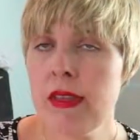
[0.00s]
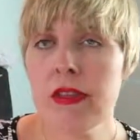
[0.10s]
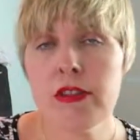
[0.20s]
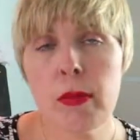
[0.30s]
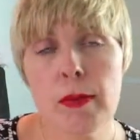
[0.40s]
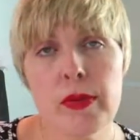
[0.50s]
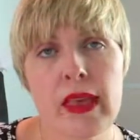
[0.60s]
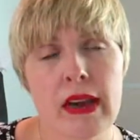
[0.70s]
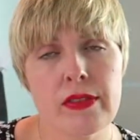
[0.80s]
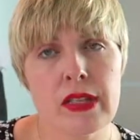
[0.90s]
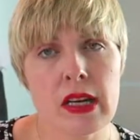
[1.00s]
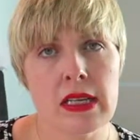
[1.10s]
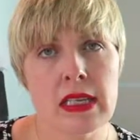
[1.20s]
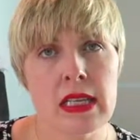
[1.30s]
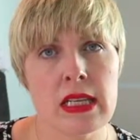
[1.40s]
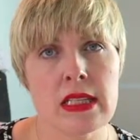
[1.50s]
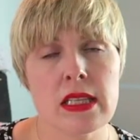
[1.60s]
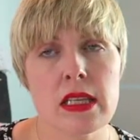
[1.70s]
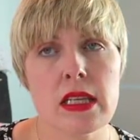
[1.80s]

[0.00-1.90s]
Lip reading: the thing to remember with advertising is